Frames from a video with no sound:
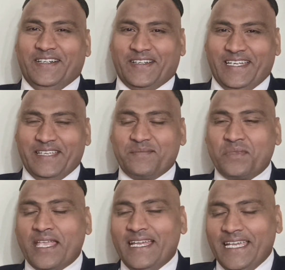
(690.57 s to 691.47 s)
Okay,
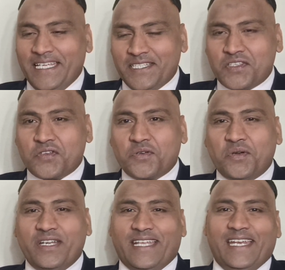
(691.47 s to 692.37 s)
in this
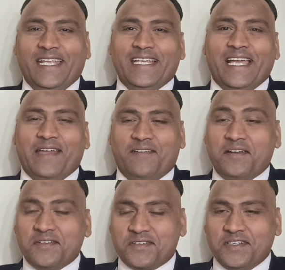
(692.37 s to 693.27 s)
storytelling, I
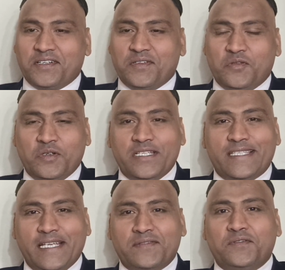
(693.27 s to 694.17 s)
want to stick to only
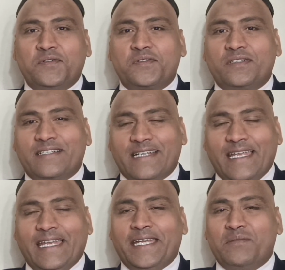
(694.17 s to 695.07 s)
Salesforce
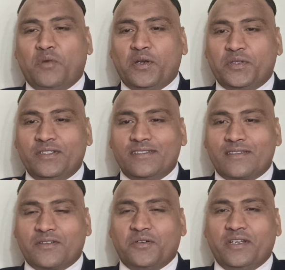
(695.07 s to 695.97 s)
Trailhead module,
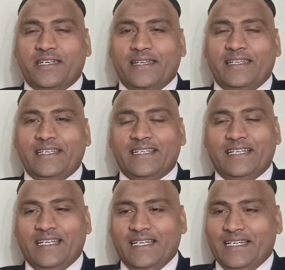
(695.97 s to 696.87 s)
storytelling
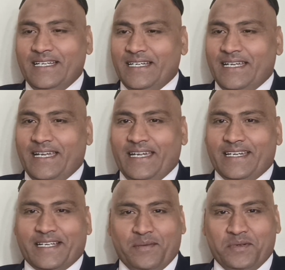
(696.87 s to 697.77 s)

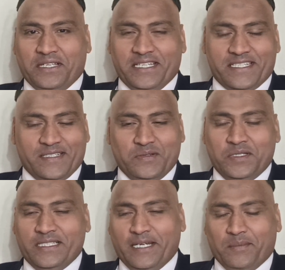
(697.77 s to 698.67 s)
and communication,
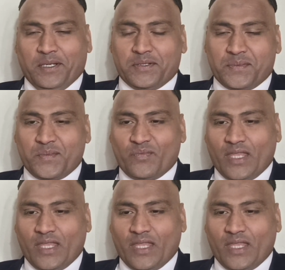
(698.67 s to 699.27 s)
only that much.